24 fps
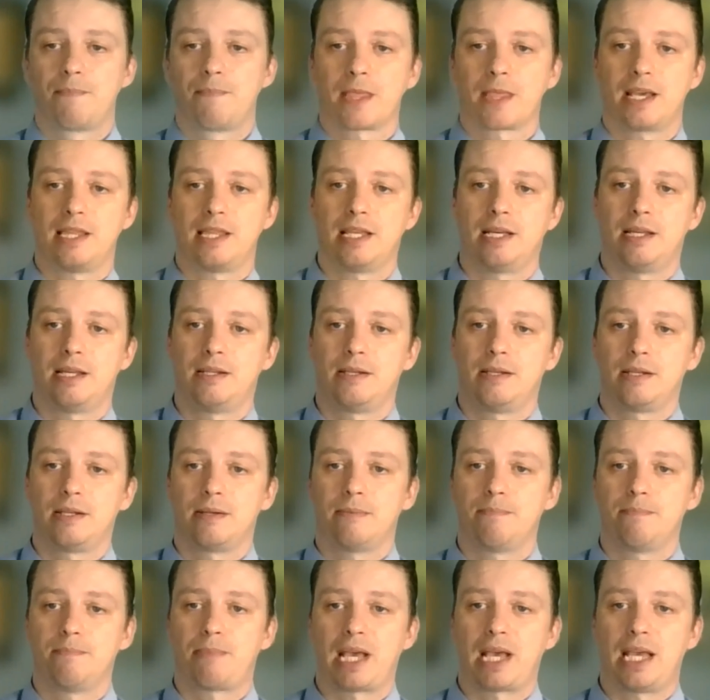And then
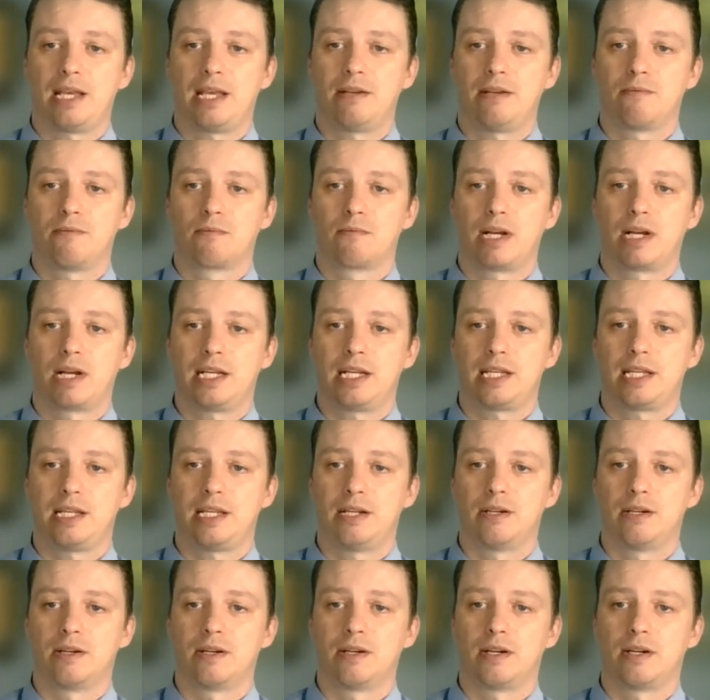pain right
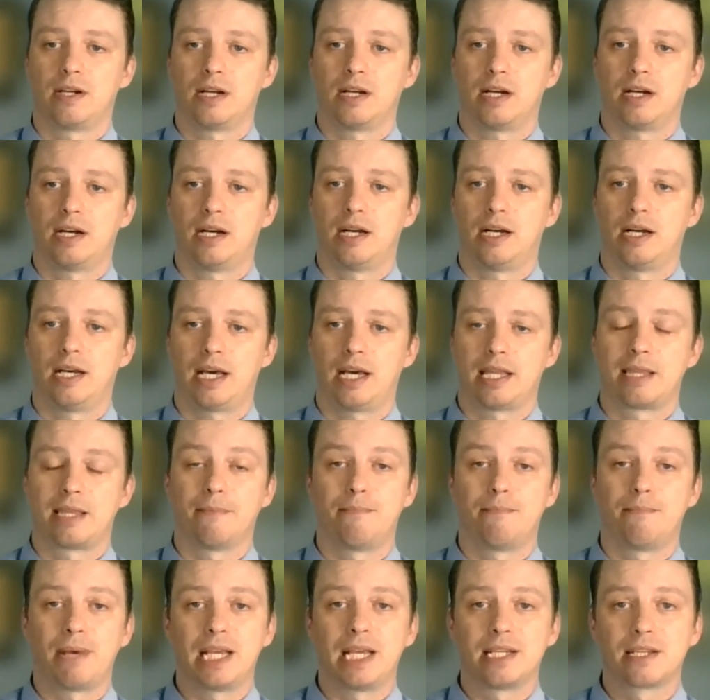here at the
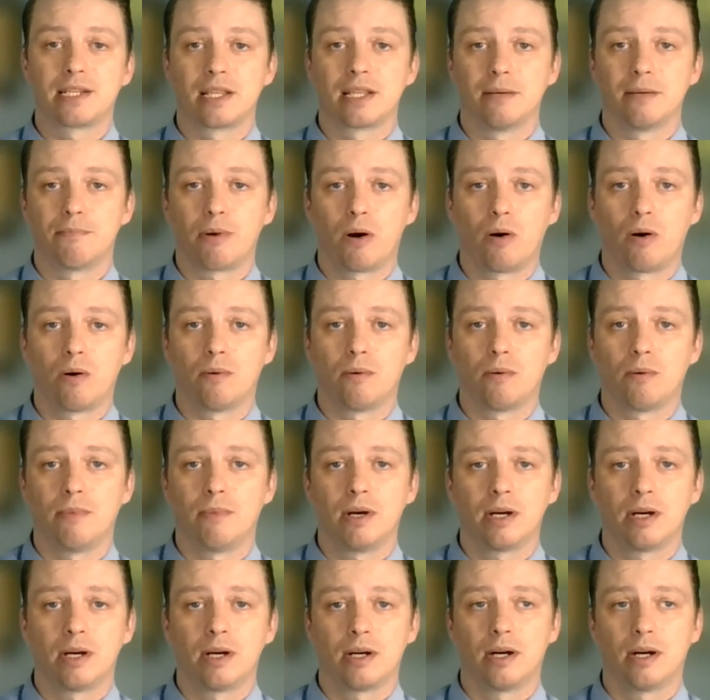base of the palm
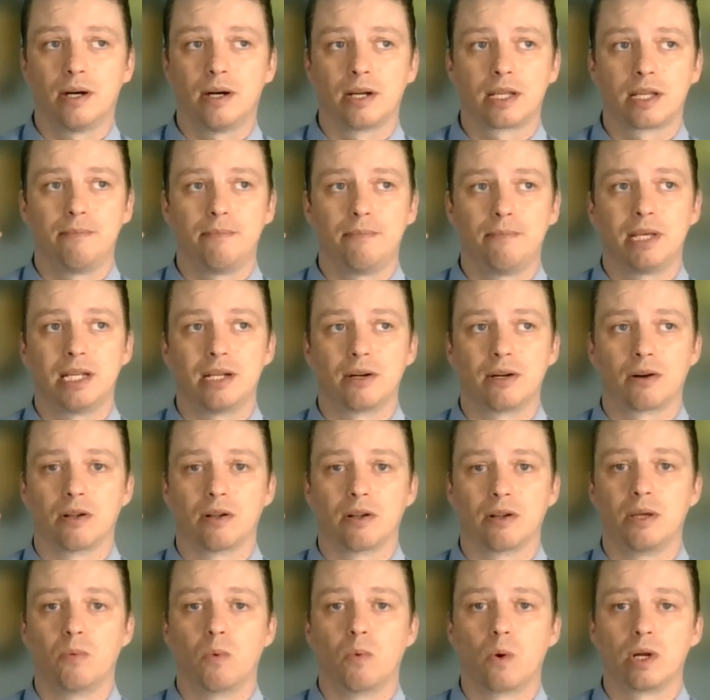can be an
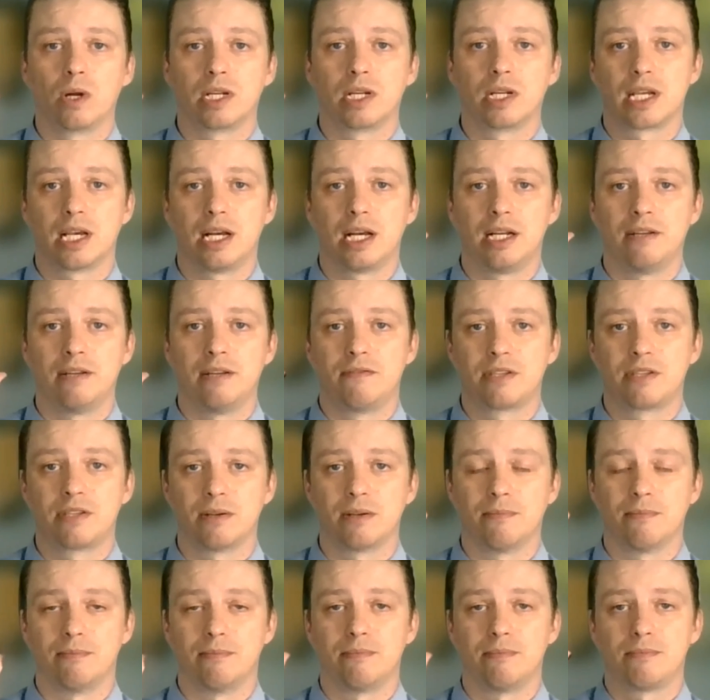early warning sign of
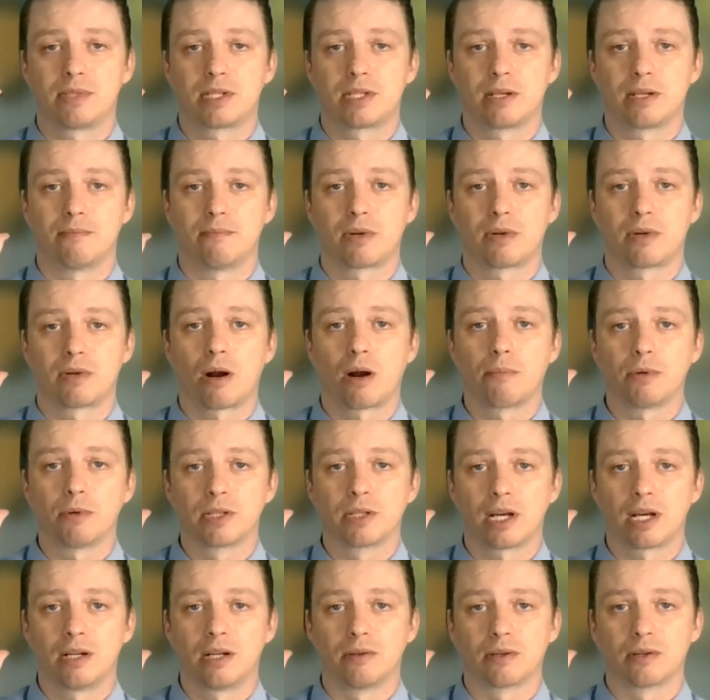some carpal
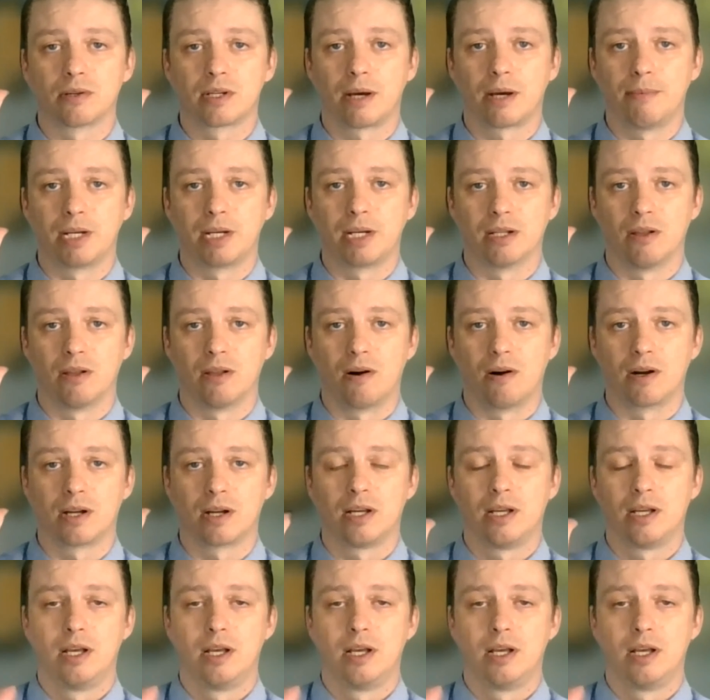tunnel coming along.